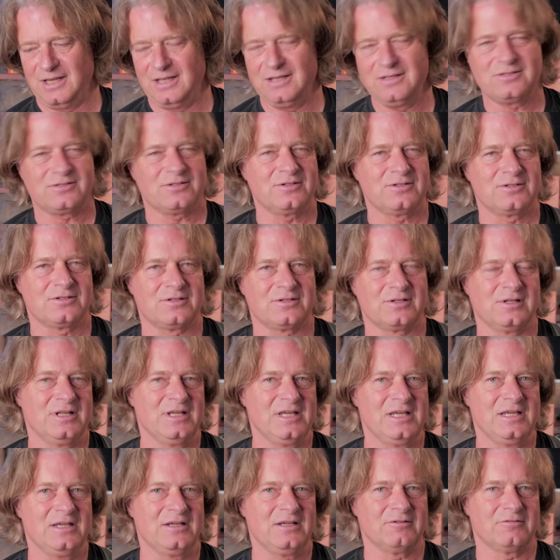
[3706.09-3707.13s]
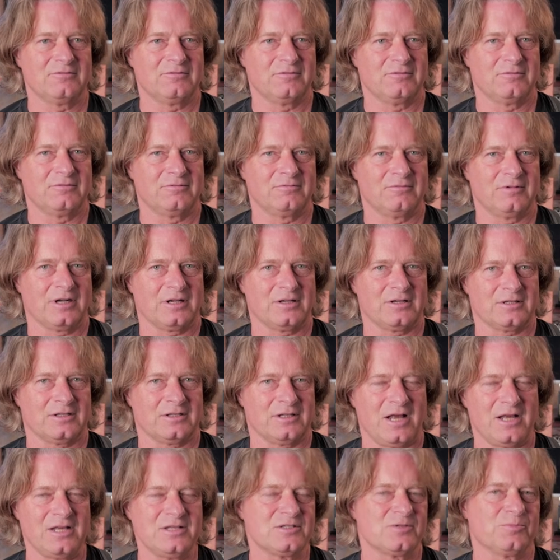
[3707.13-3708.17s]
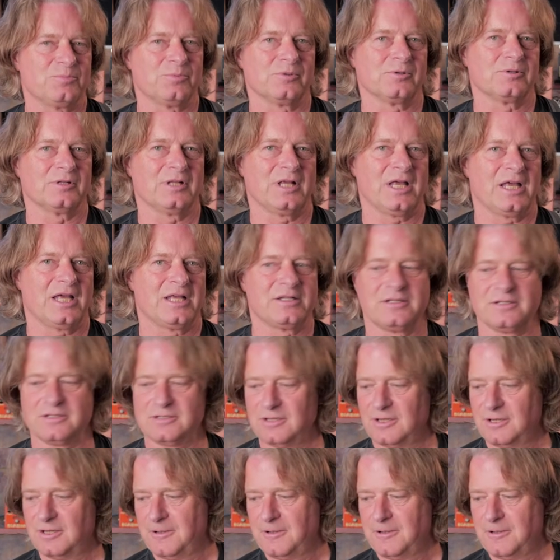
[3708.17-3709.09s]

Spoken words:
instantly recognizable, and